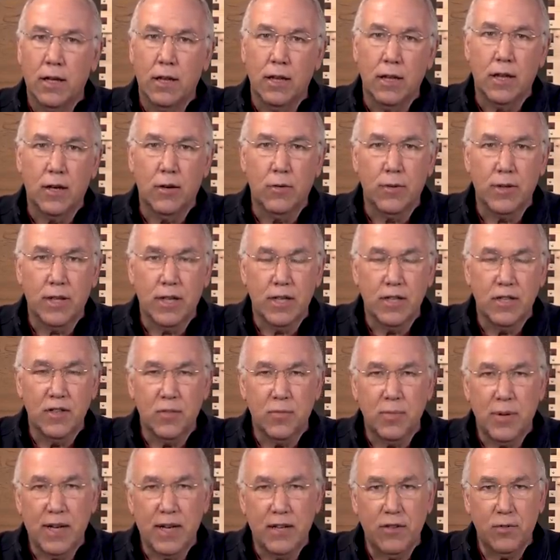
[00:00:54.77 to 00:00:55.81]
a lot went on
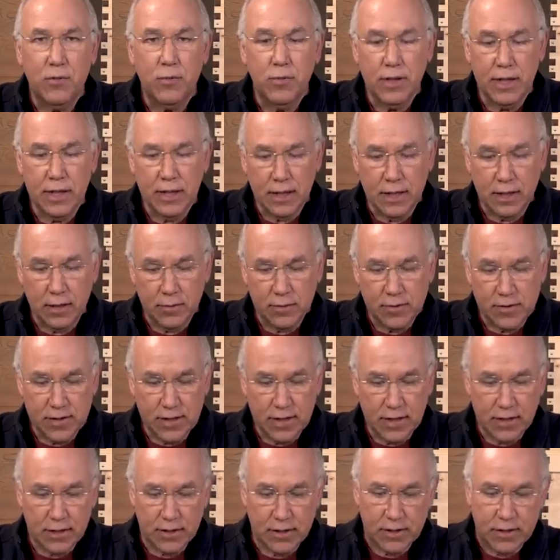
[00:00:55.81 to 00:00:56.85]
this past week. I was
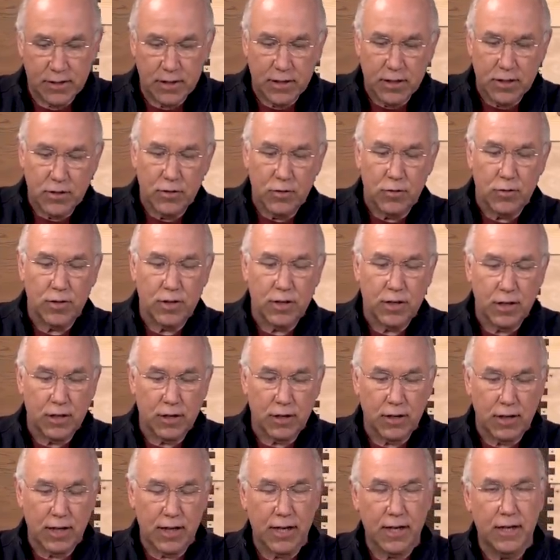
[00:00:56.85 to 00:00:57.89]
down in uh, North
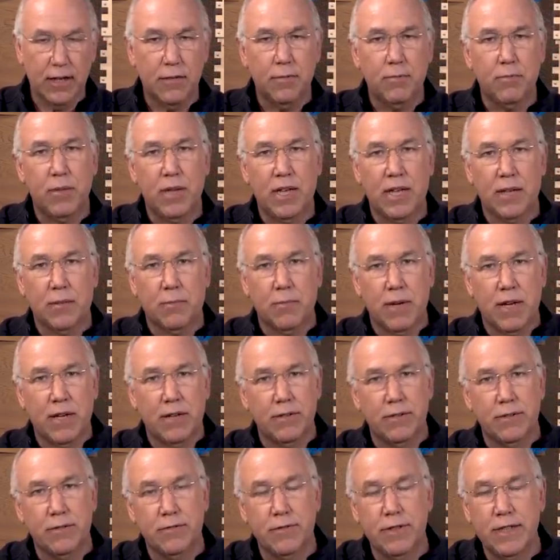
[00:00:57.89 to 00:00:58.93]
Carolina, Black
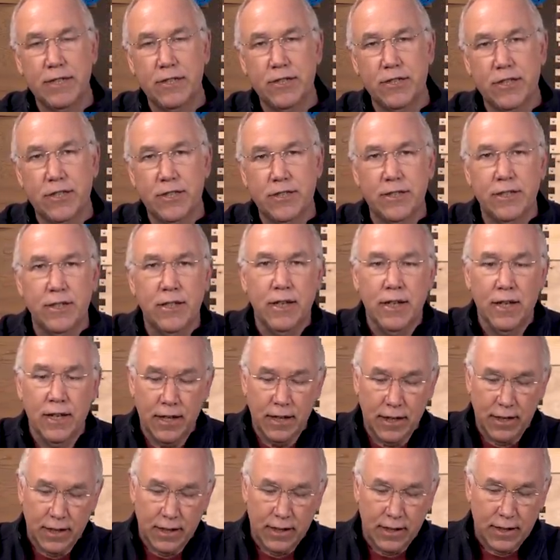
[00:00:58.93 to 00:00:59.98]
Mountain region
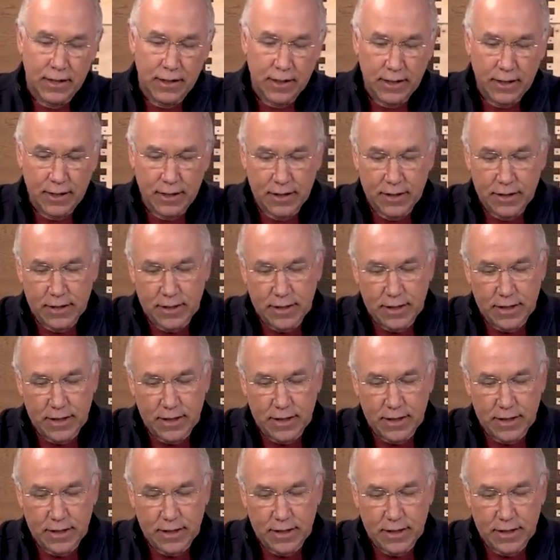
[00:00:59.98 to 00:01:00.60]
and